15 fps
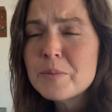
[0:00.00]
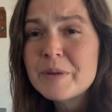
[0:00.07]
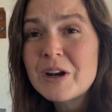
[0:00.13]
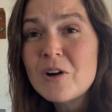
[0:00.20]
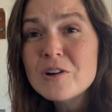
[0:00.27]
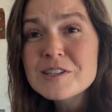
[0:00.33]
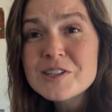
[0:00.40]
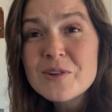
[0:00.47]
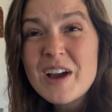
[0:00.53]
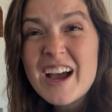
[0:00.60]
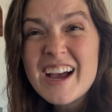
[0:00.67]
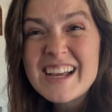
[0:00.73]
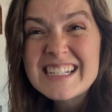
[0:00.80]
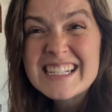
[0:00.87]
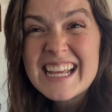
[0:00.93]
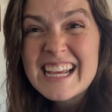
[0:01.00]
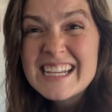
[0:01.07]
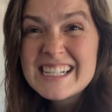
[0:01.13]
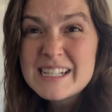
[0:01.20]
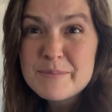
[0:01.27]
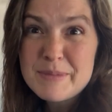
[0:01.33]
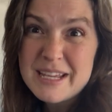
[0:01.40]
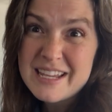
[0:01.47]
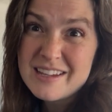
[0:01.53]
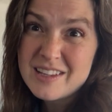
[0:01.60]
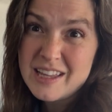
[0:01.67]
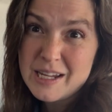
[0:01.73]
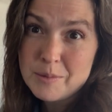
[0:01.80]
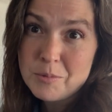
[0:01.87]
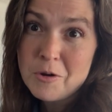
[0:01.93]
but also has some
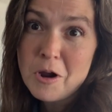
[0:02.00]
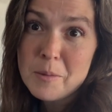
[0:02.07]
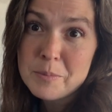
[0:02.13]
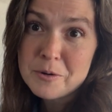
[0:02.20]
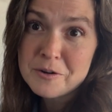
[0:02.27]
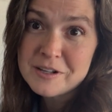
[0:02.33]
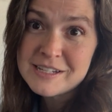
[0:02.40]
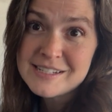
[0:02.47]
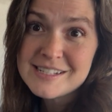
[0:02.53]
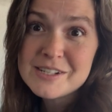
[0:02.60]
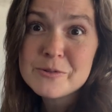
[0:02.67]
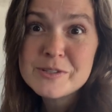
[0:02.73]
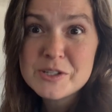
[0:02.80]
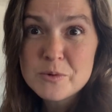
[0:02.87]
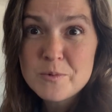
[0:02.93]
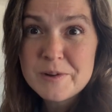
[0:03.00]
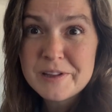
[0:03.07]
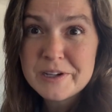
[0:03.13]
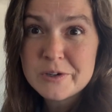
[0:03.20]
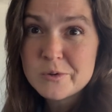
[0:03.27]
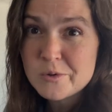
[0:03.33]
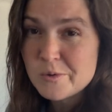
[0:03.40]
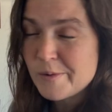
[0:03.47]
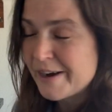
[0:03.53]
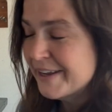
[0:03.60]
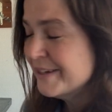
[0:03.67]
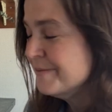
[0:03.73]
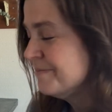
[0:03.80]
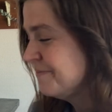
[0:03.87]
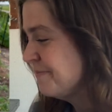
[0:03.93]
healing properties, so it's a really cool one.